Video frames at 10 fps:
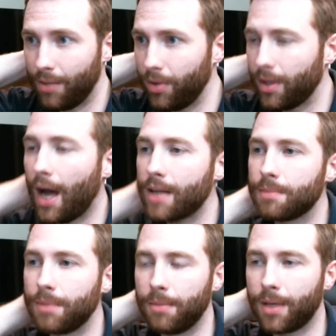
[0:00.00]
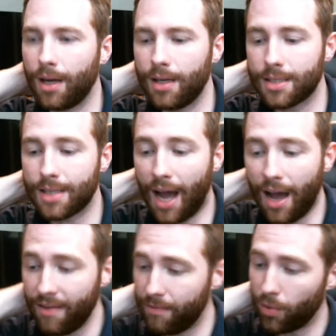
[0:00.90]
got to me because
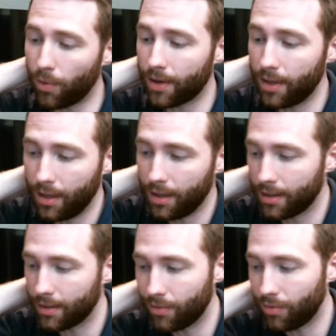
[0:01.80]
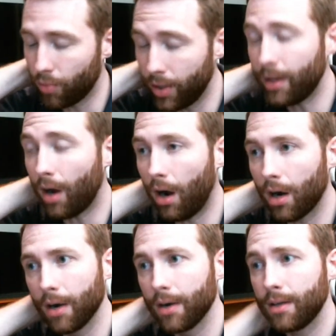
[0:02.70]
I've been working really
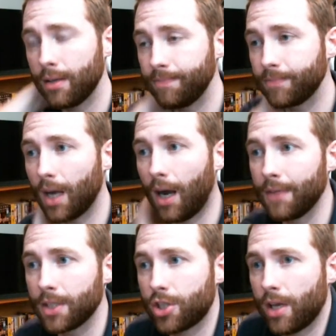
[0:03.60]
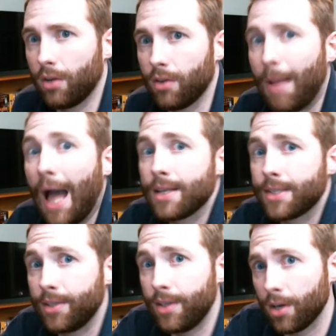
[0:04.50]
hard on this channel the
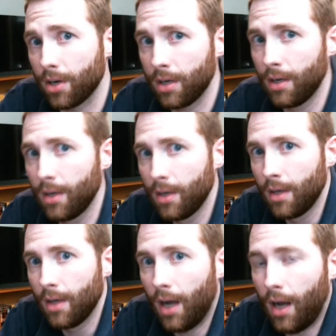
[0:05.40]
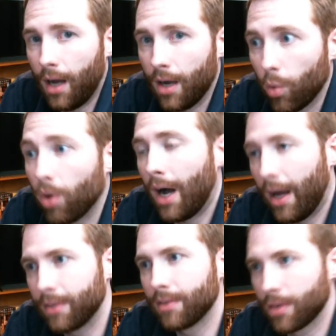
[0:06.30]
past year.
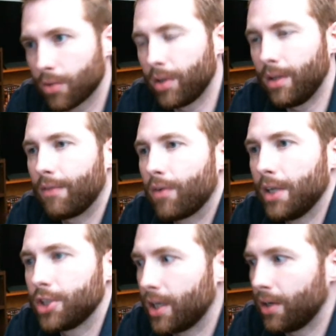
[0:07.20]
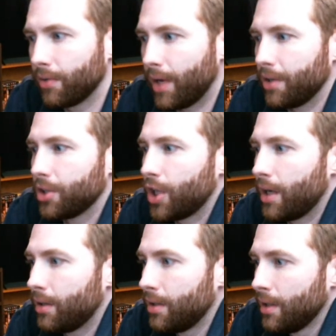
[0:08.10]
On the RealLifeRyan channel, the regular
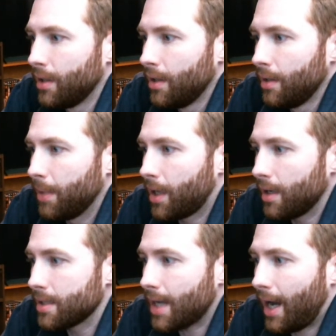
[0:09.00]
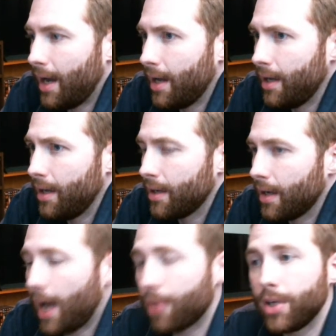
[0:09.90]
channel, because I
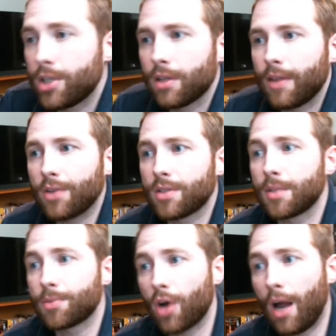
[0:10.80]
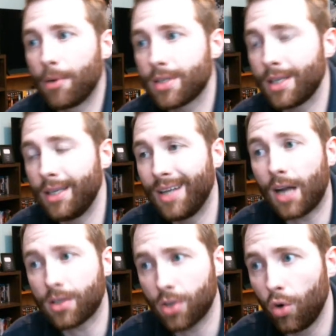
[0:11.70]
reached 1,000 subscribers in
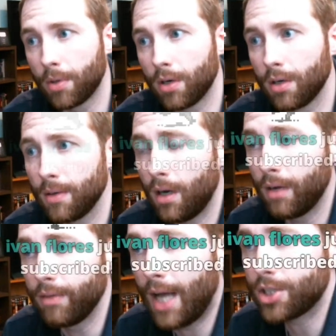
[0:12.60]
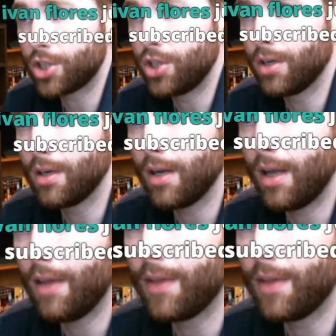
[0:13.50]
October of last year, and